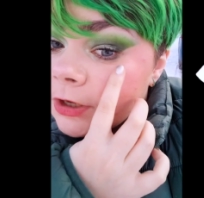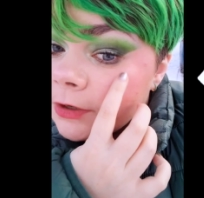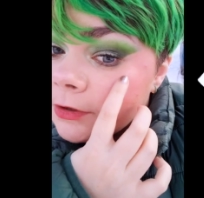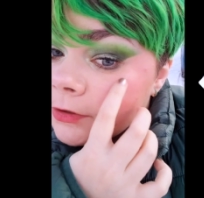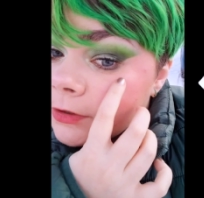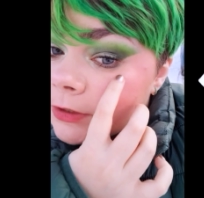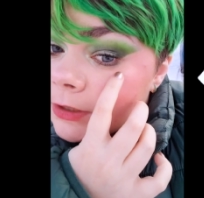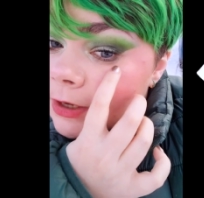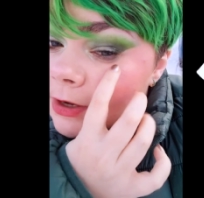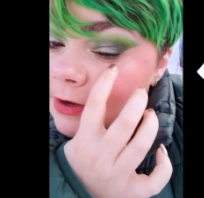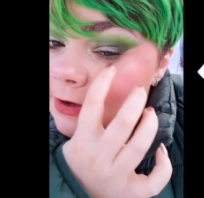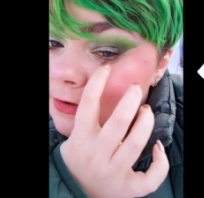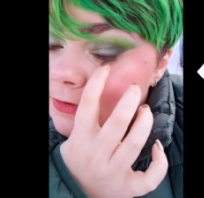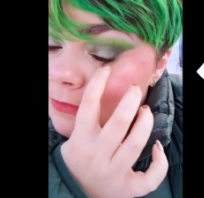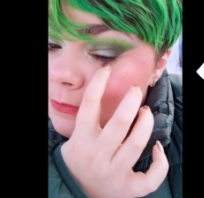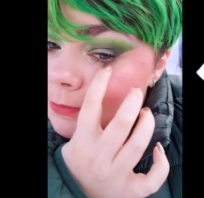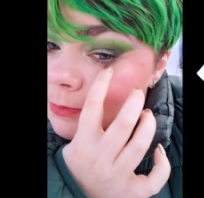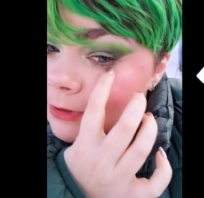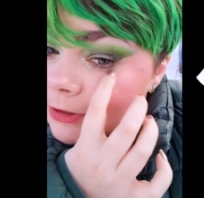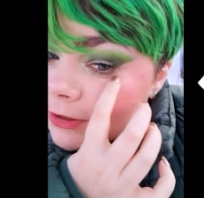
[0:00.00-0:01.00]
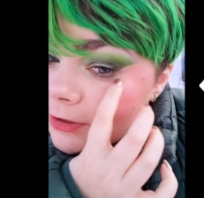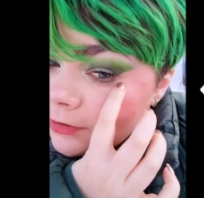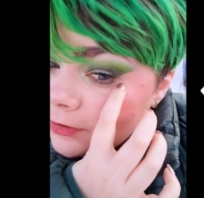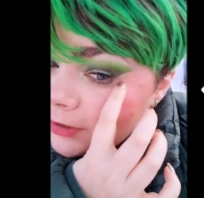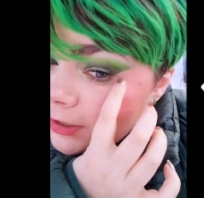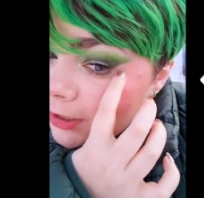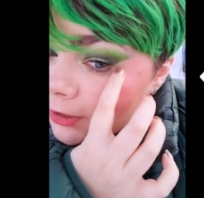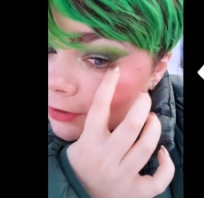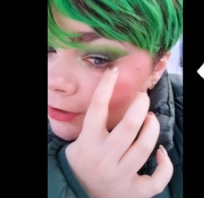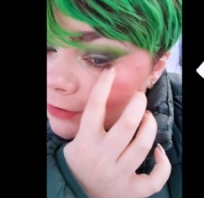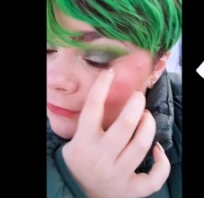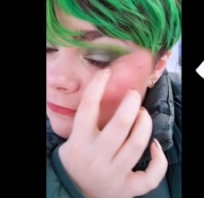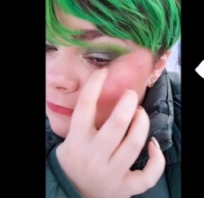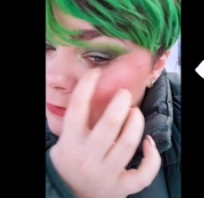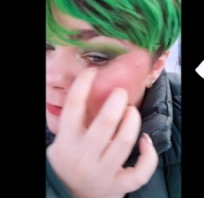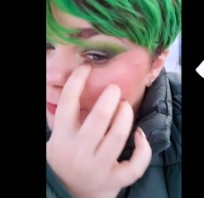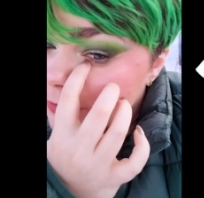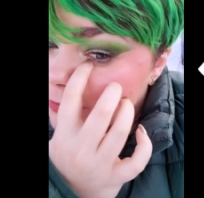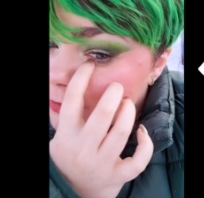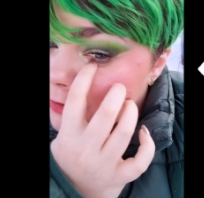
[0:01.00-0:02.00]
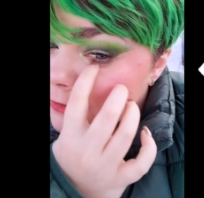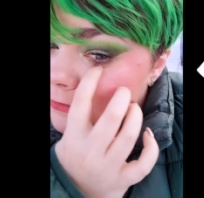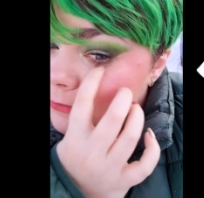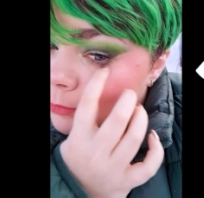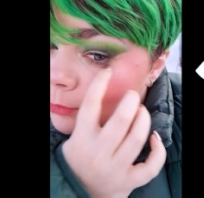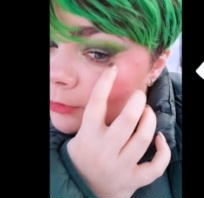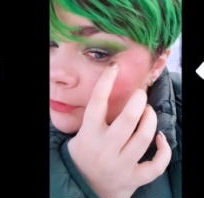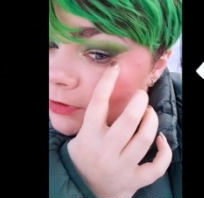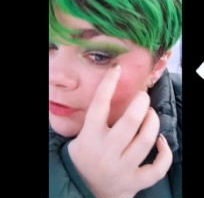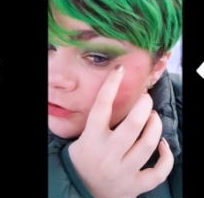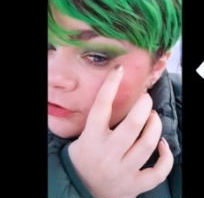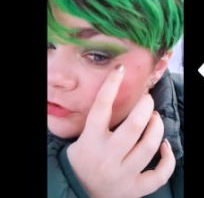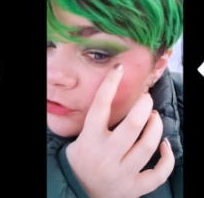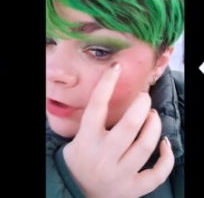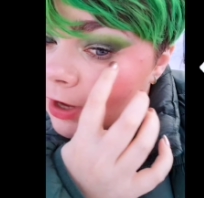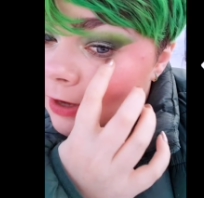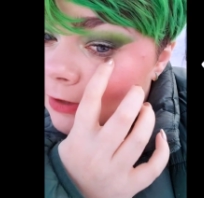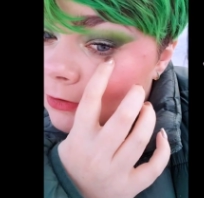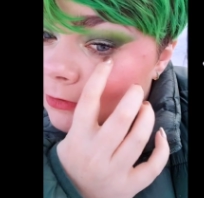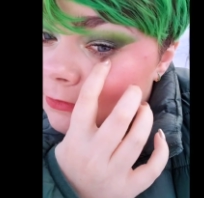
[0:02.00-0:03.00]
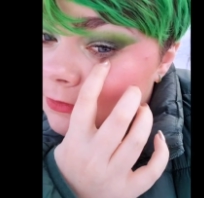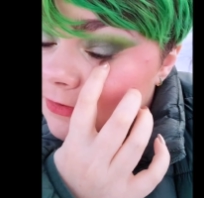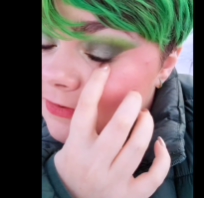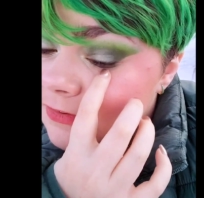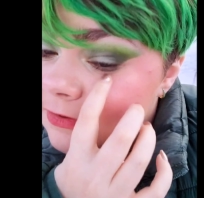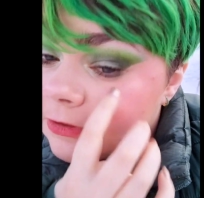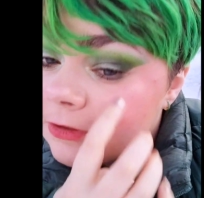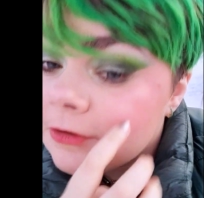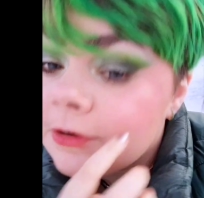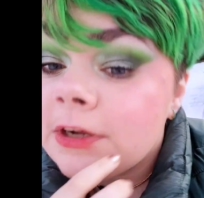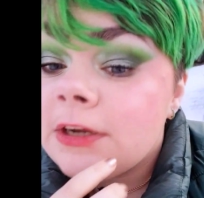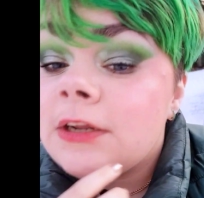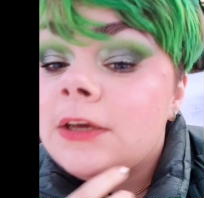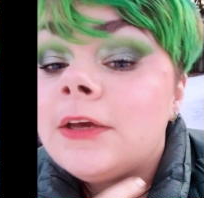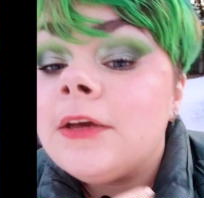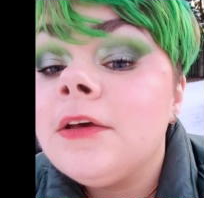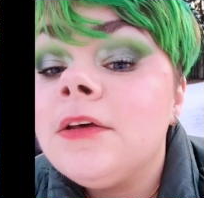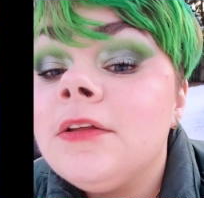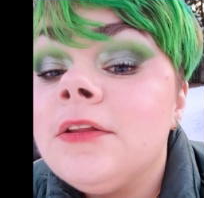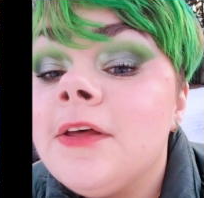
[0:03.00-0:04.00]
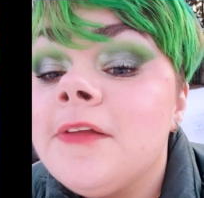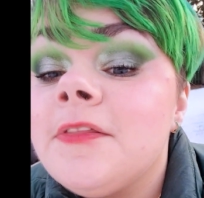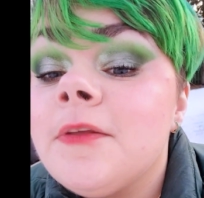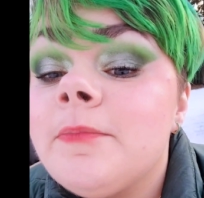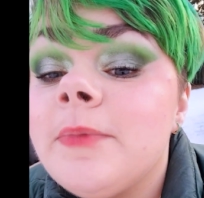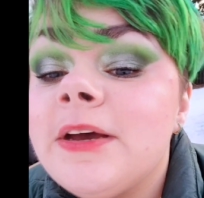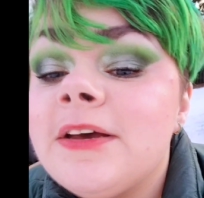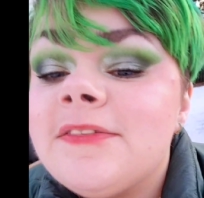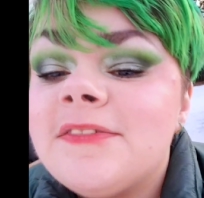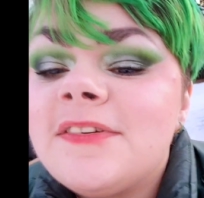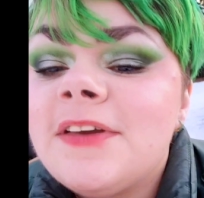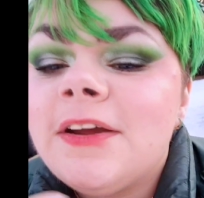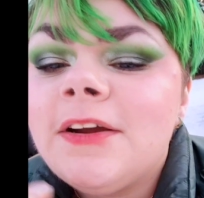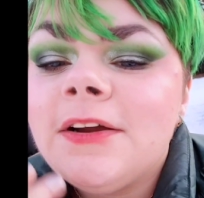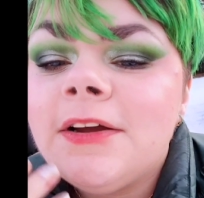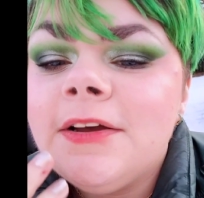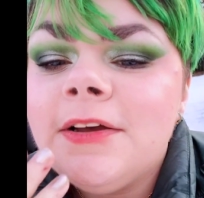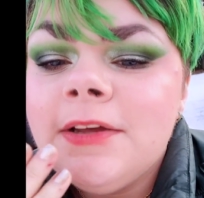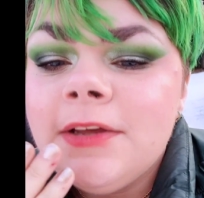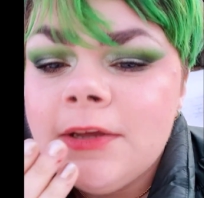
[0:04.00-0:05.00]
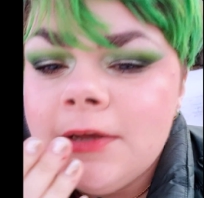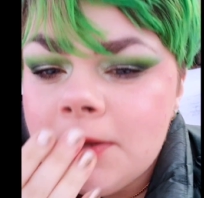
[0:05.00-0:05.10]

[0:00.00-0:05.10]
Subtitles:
under the eyes, but again, I feel like that's more the shadow disintegrating than the mascara.